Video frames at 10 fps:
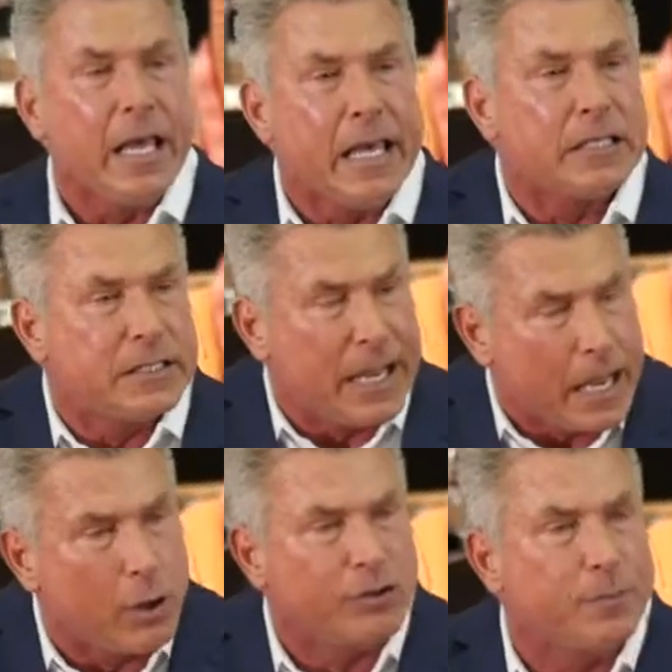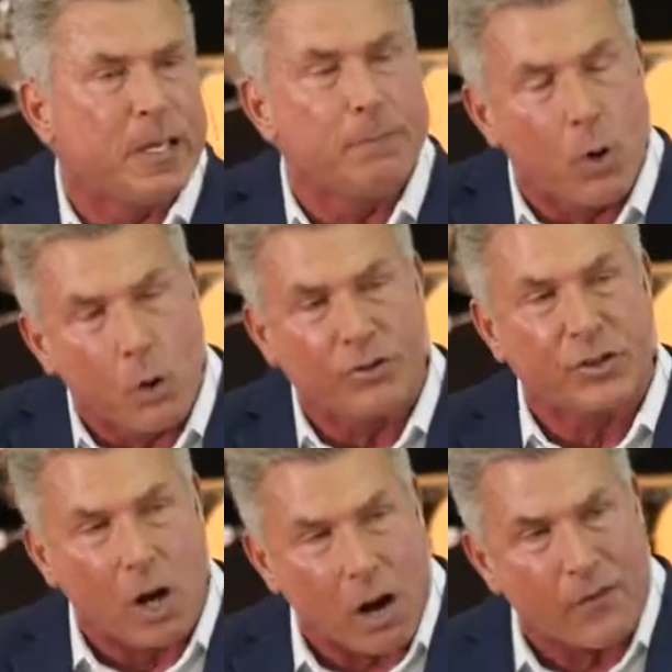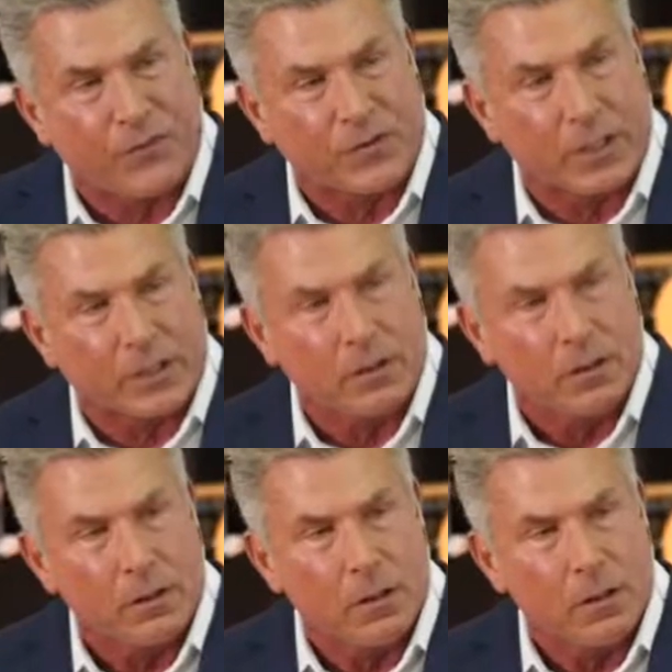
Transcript: It tells me most often